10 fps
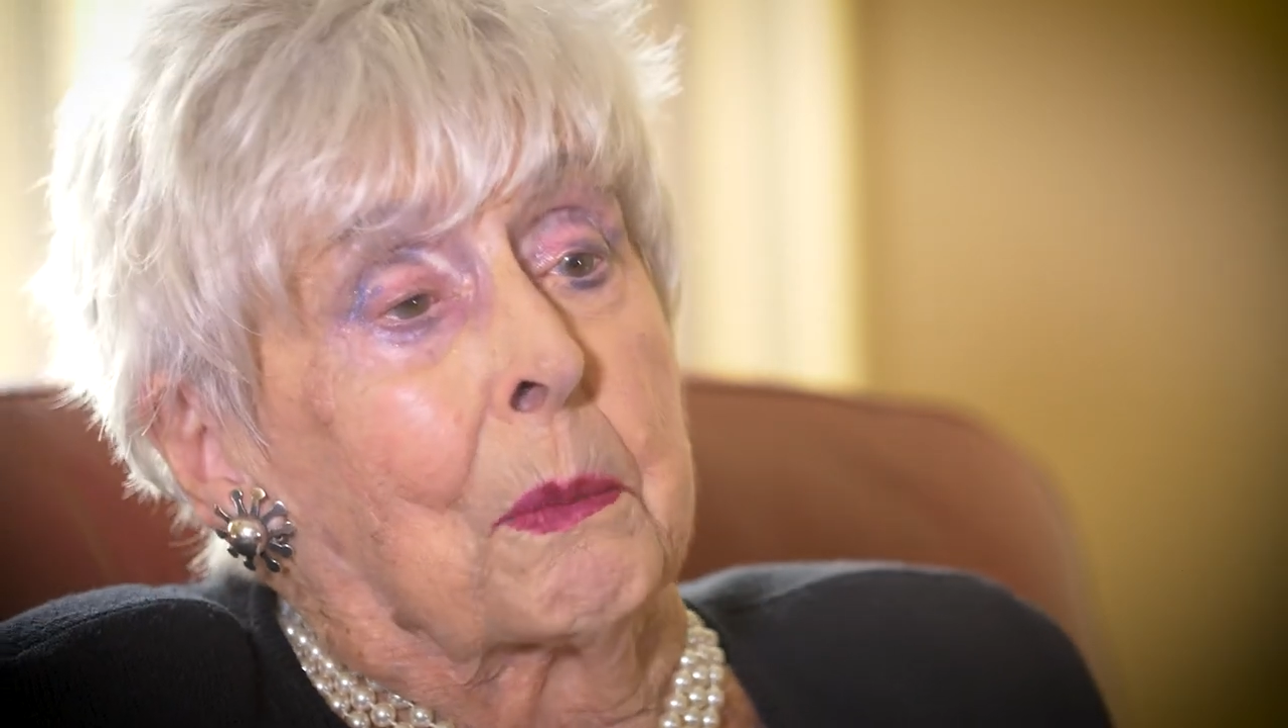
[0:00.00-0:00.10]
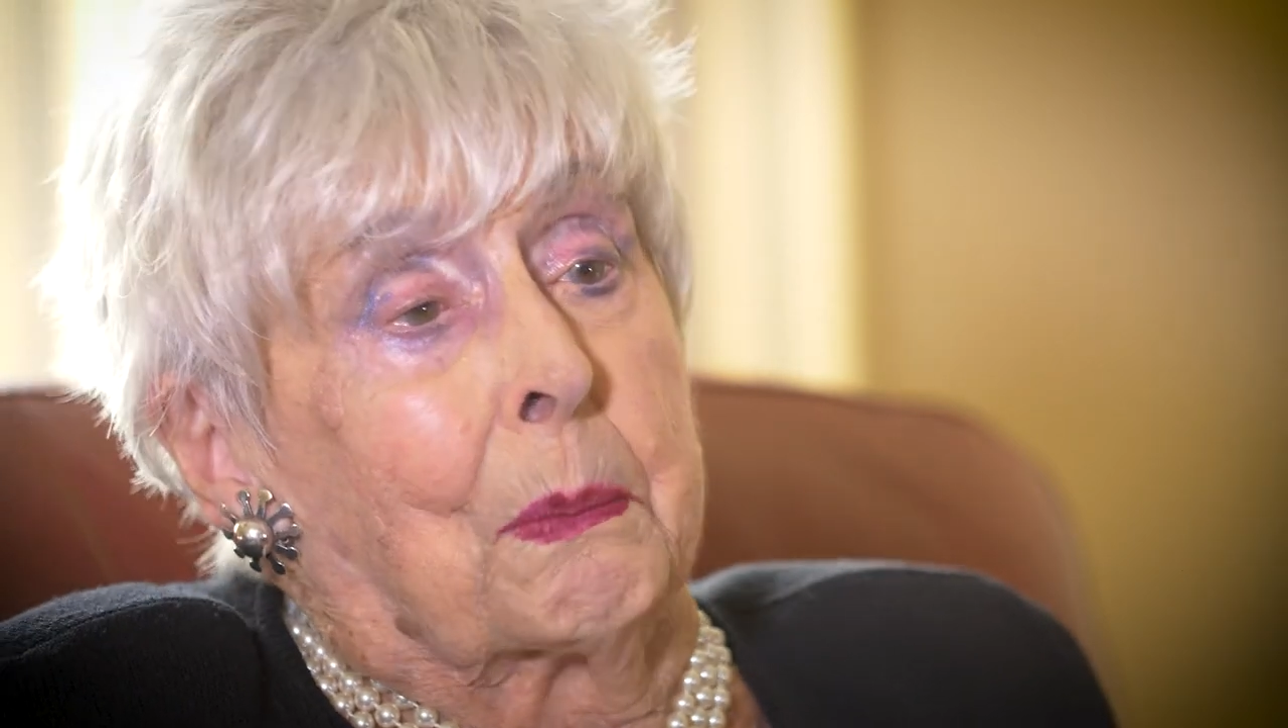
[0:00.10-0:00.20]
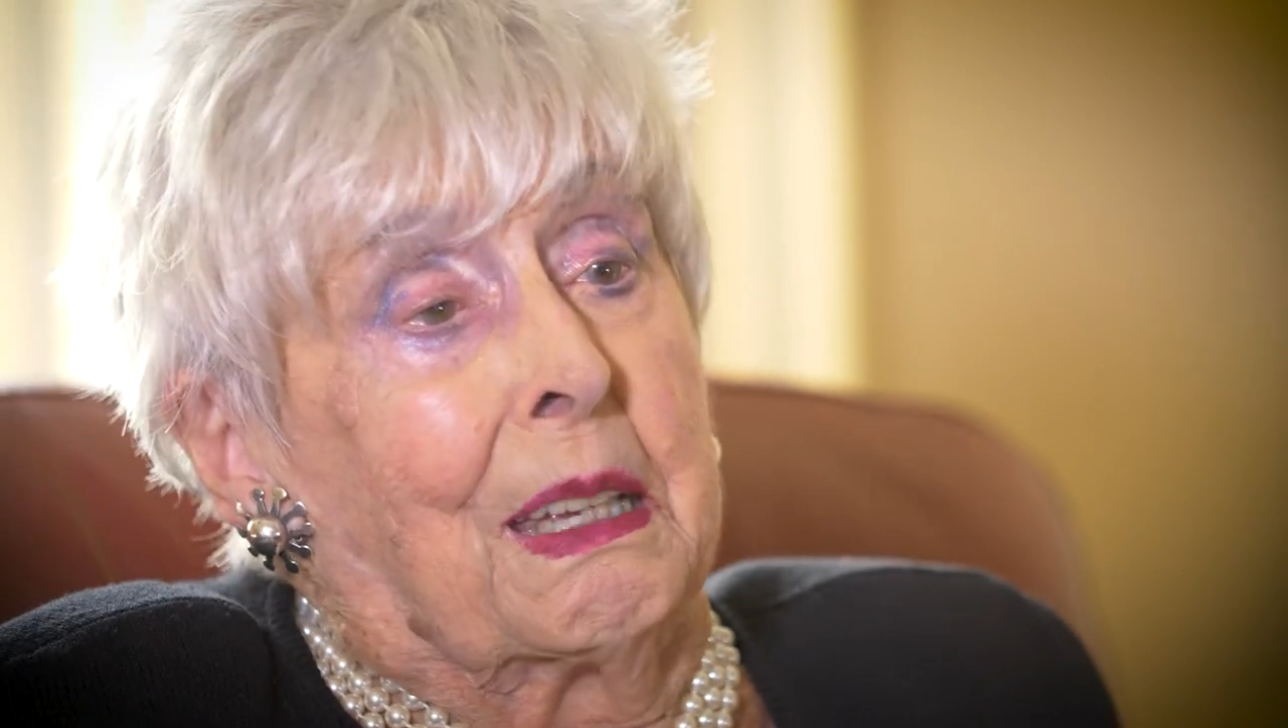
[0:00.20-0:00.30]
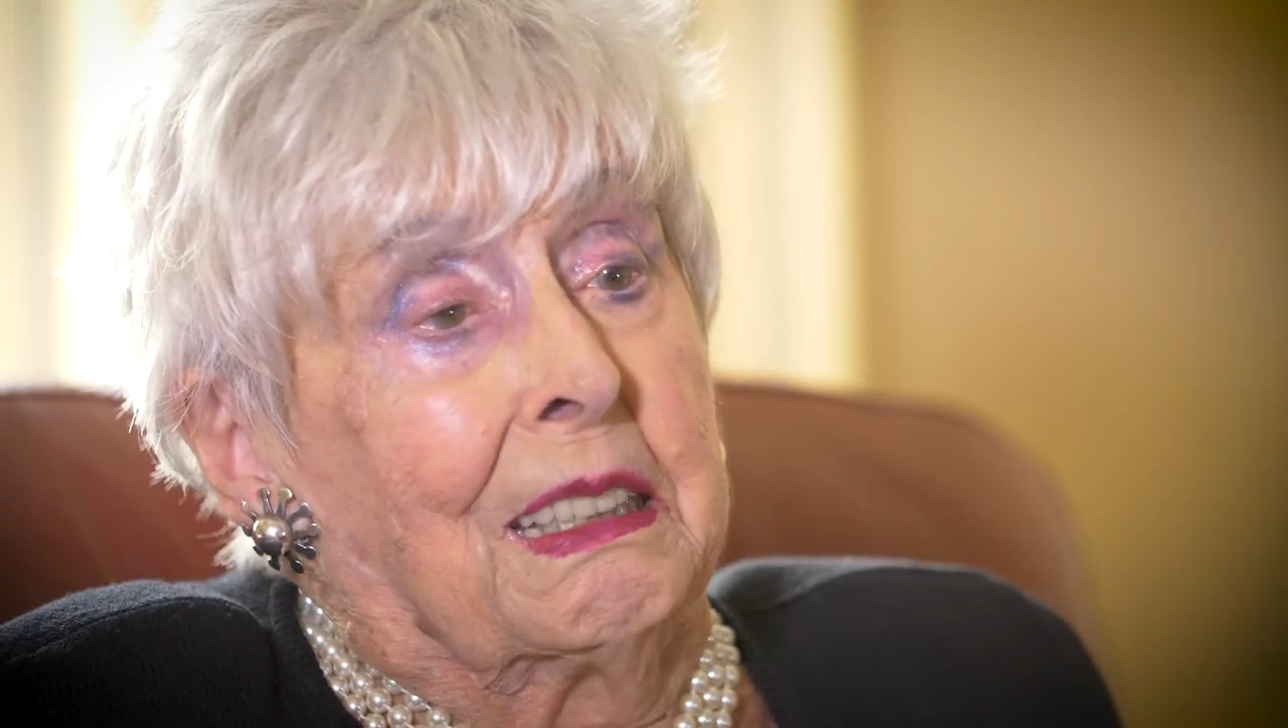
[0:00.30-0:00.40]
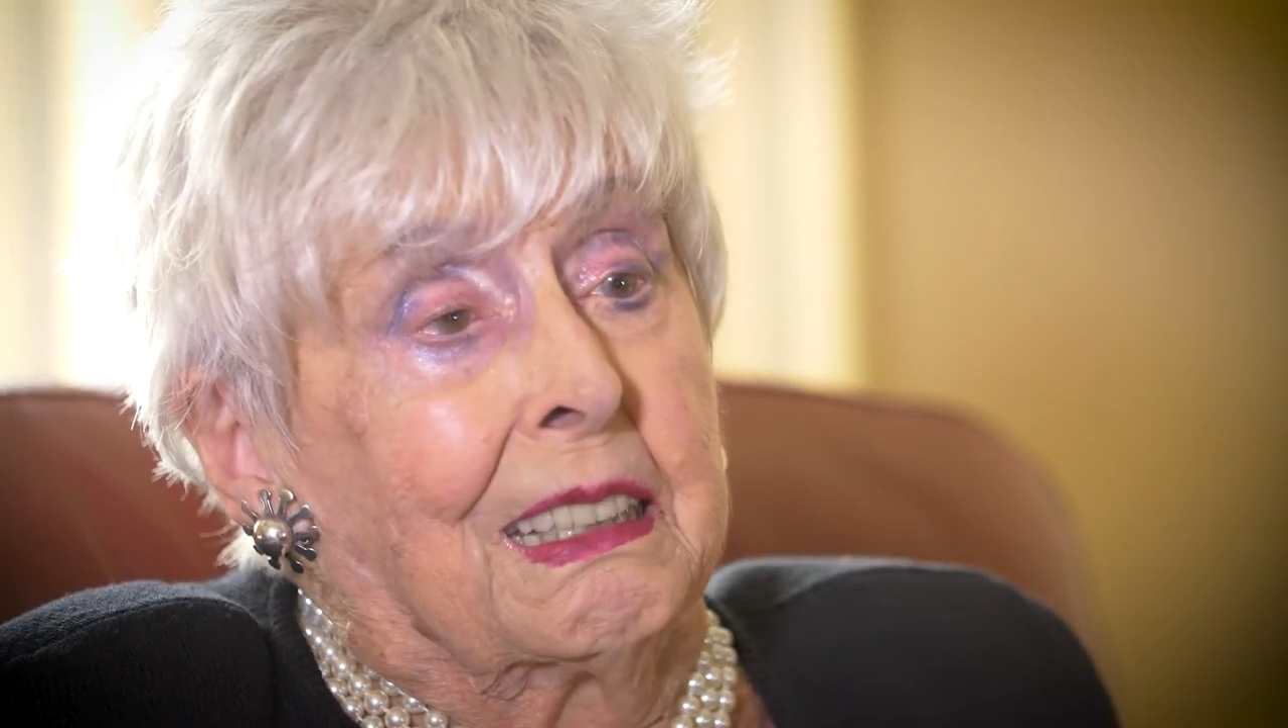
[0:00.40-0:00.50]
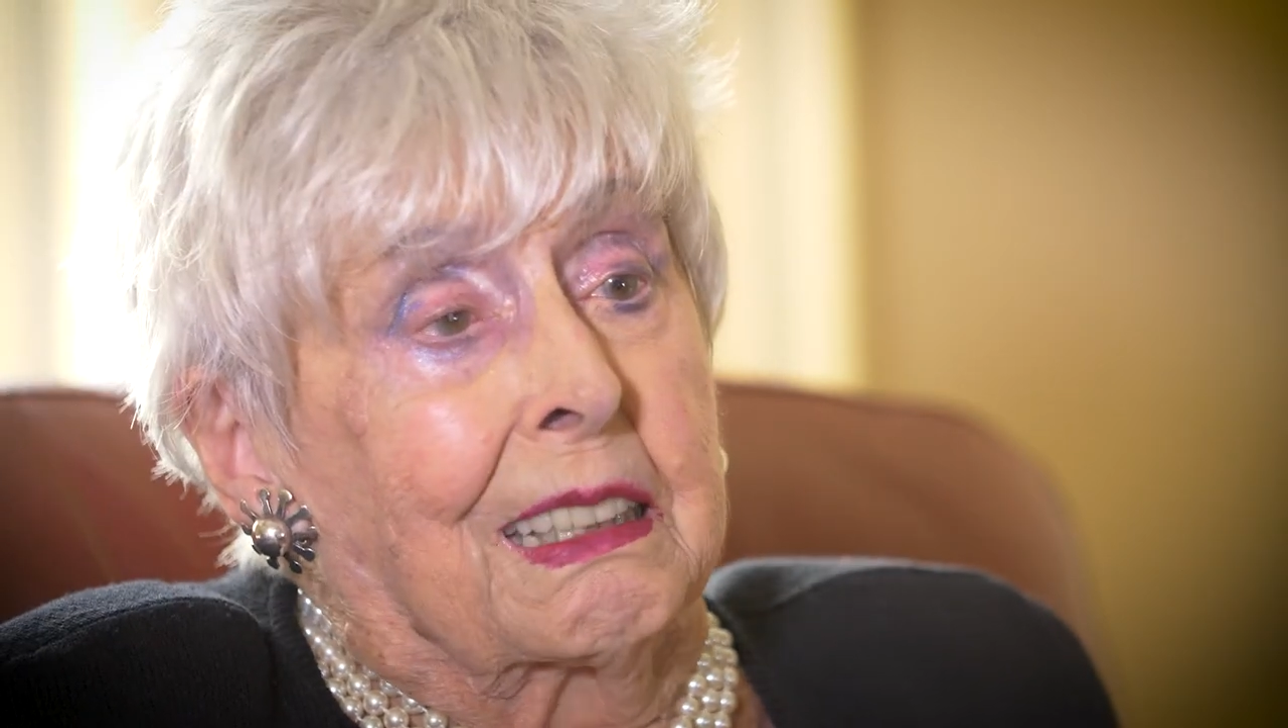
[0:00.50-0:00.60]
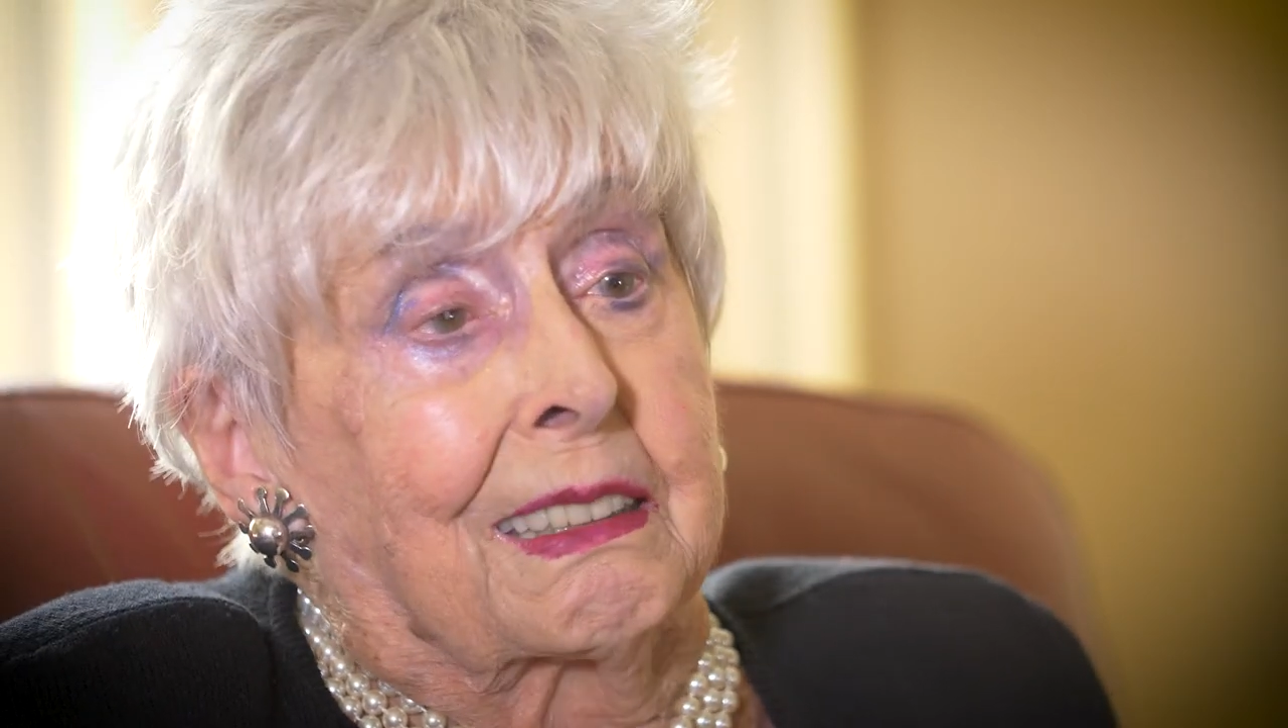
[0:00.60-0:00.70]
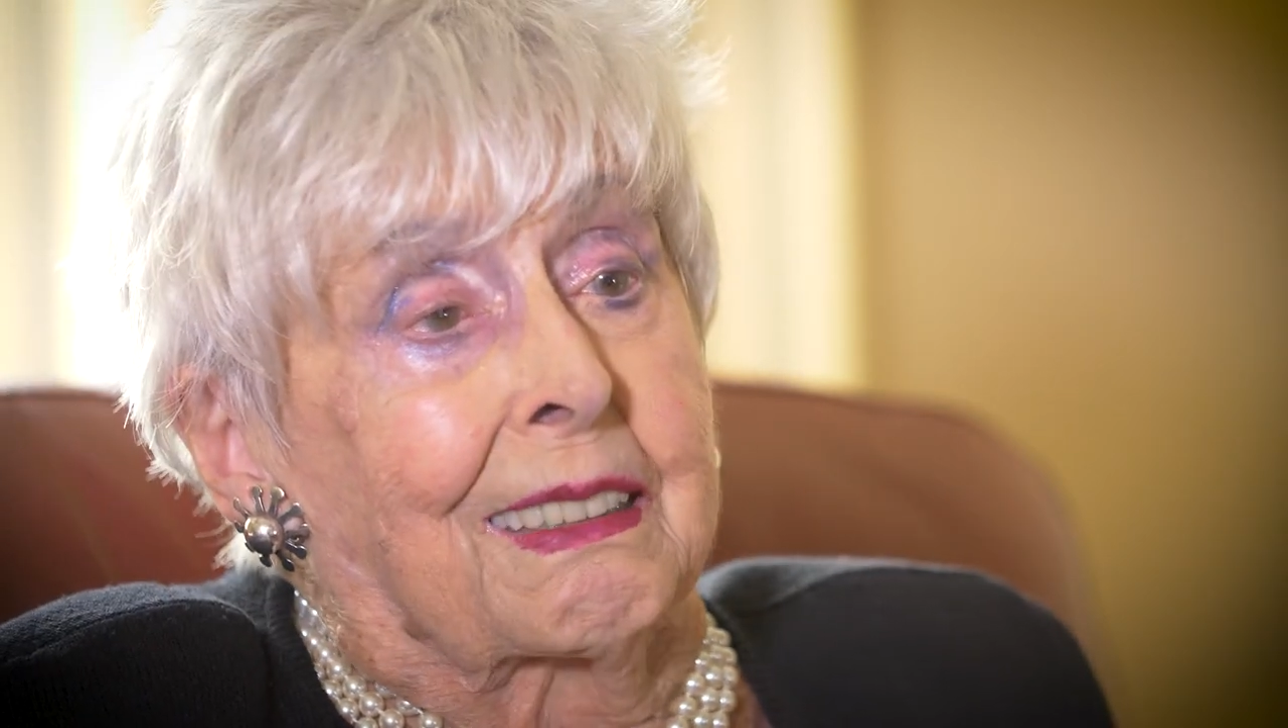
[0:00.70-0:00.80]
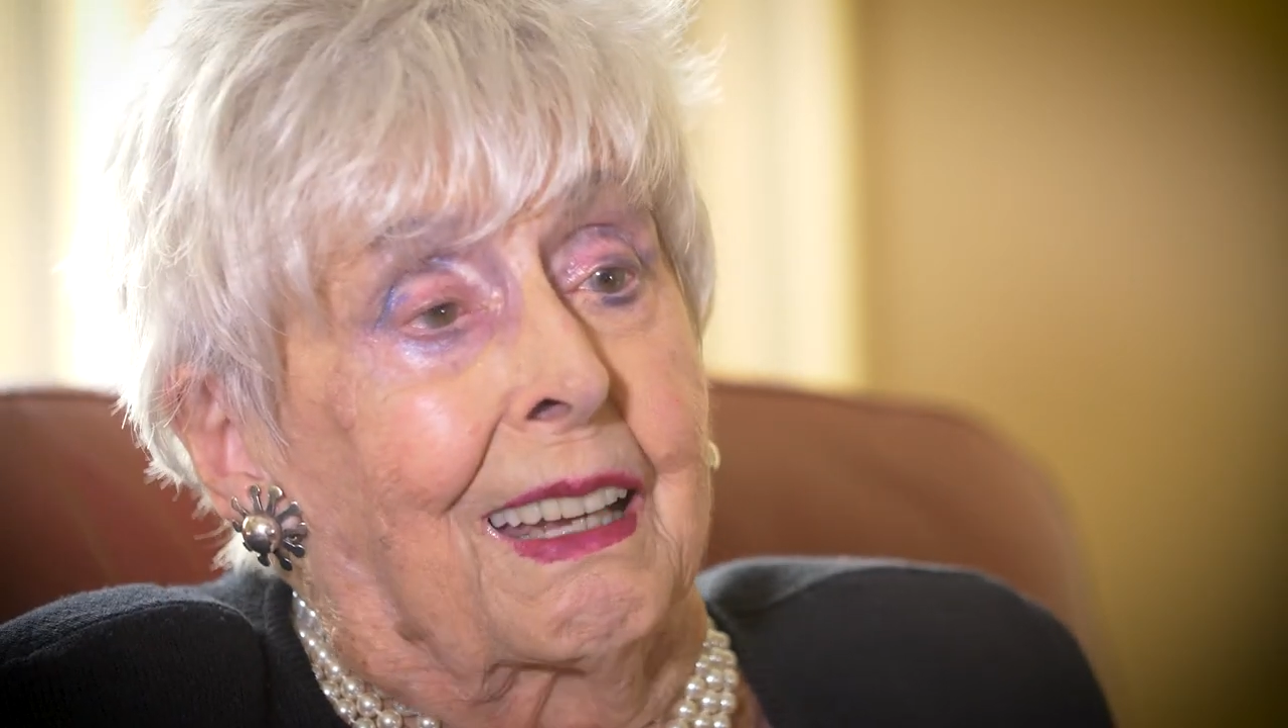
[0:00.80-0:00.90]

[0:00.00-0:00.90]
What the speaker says: appendix